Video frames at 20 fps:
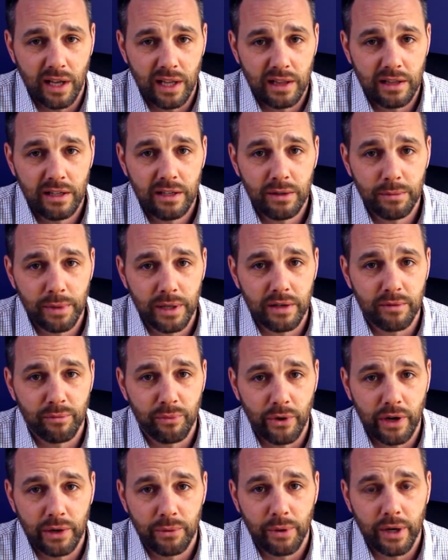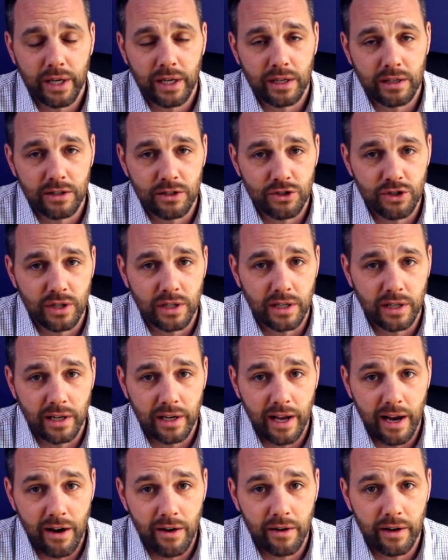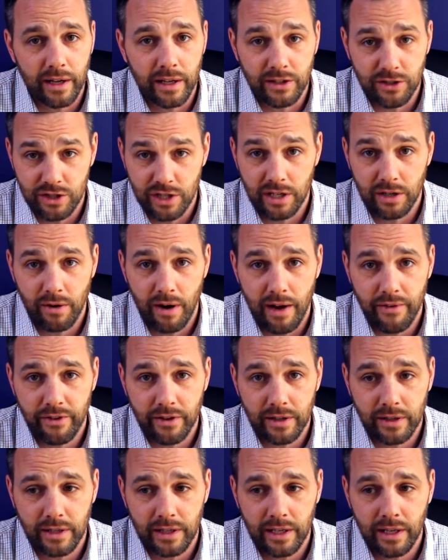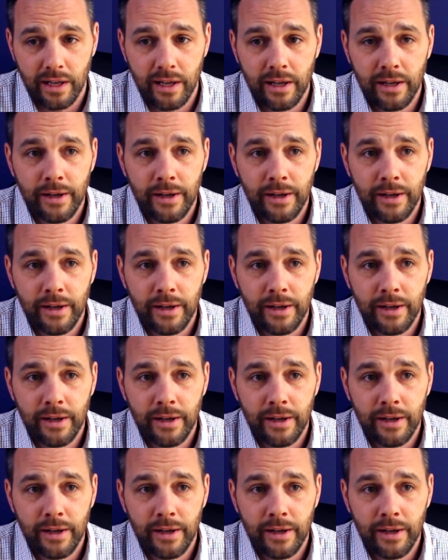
a little bit of brand recognition in an area geographically.